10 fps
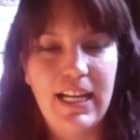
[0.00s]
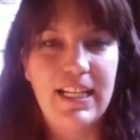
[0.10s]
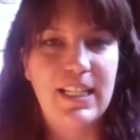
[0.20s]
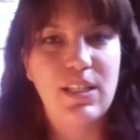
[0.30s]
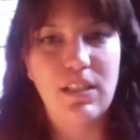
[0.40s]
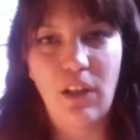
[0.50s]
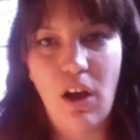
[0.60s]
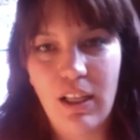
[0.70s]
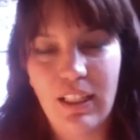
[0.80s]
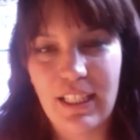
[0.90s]
It's a
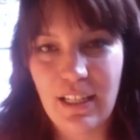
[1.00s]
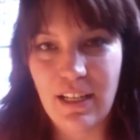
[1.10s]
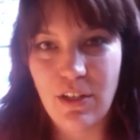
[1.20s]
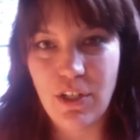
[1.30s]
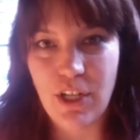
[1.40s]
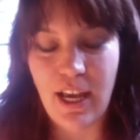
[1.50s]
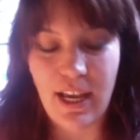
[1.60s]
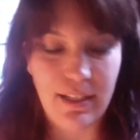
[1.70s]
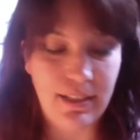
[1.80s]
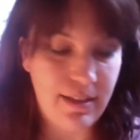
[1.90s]
long lineage,
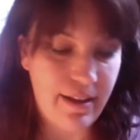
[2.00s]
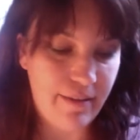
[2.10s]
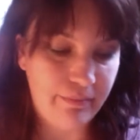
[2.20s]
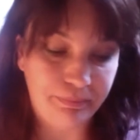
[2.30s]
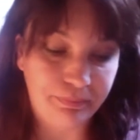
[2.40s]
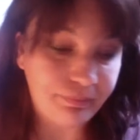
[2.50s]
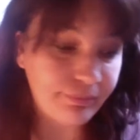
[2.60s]
and um,